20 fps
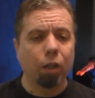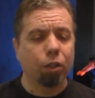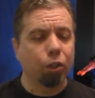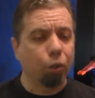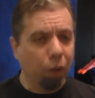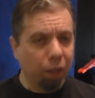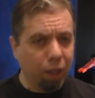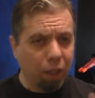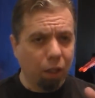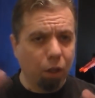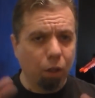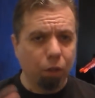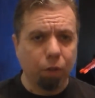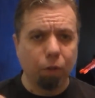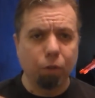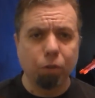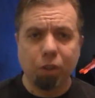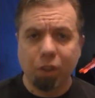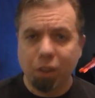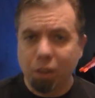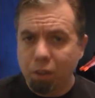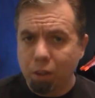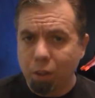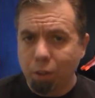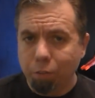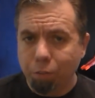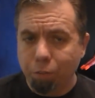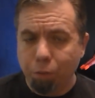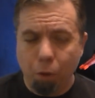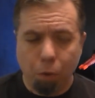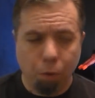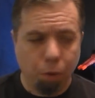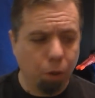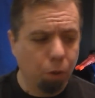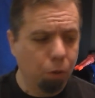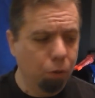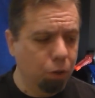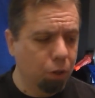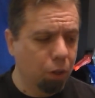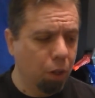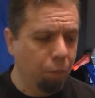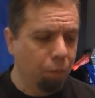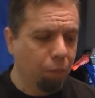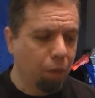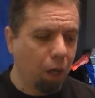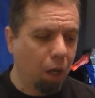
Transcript: So I get all those still photos,